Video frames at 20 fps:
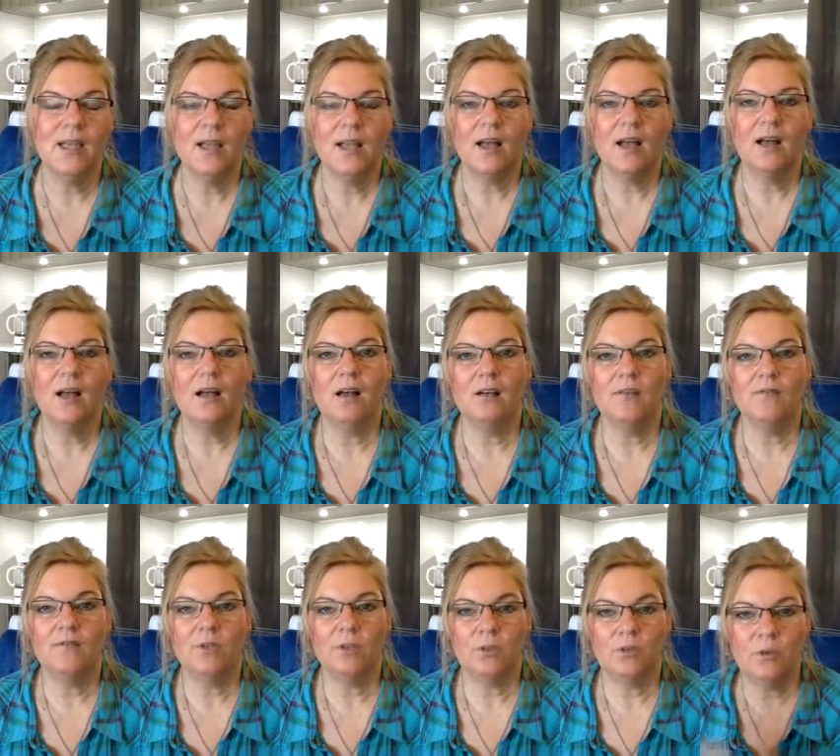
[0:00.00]
of
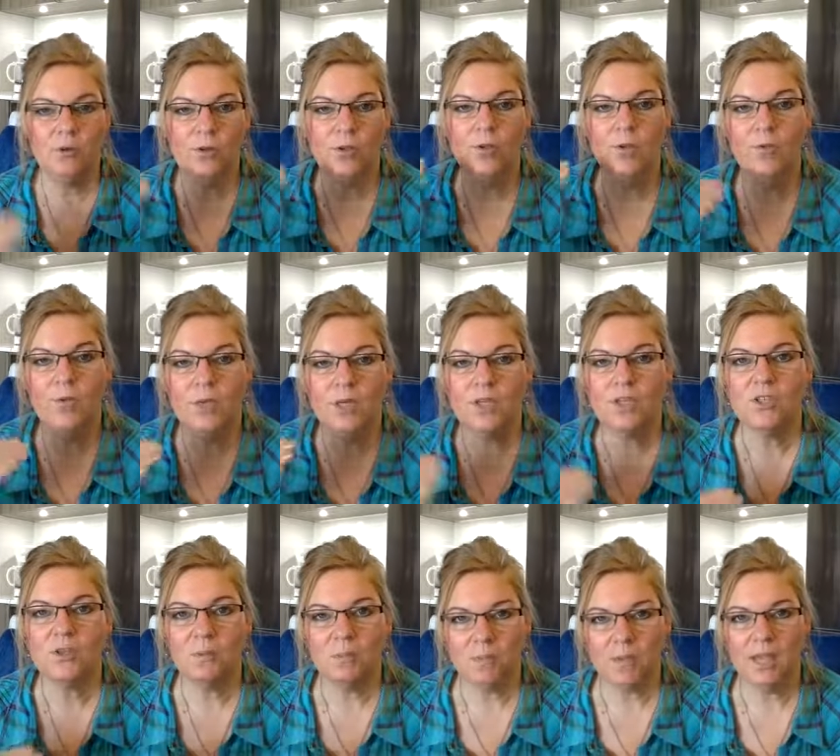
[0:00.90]
who you need to
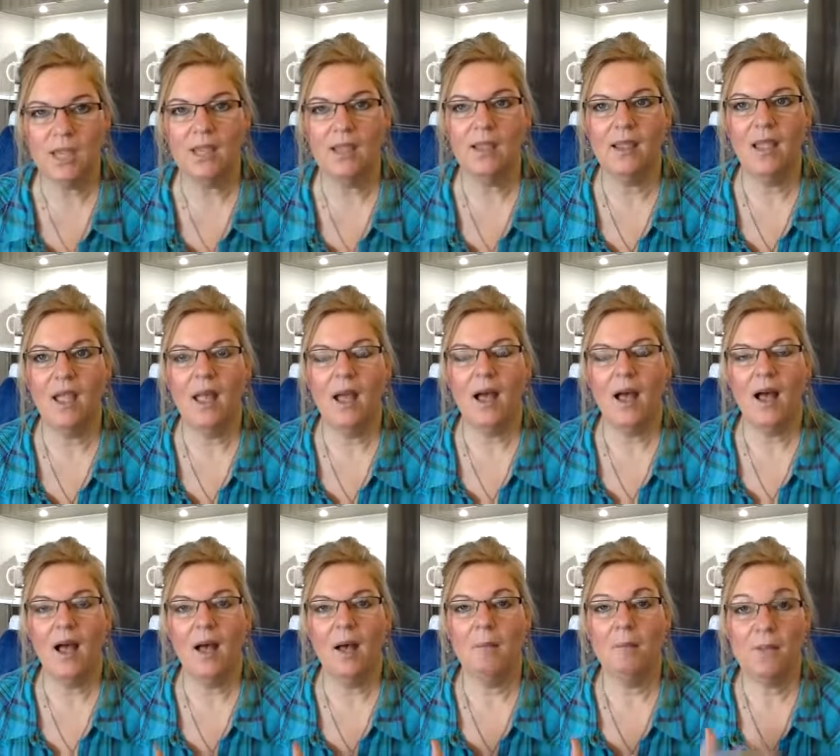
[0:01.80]
be um,